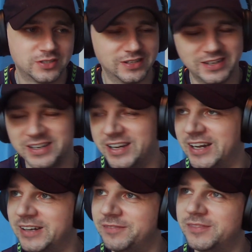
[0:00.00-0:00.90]

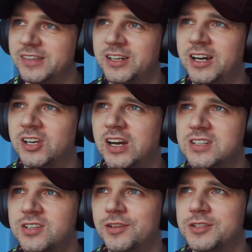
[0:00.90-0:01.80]
You know, I got asked to
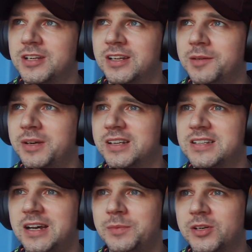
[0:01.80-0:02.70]
do this a little bit of
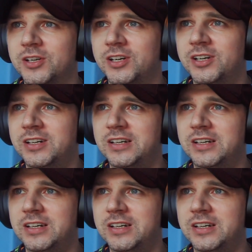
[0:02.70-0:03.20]
time ago.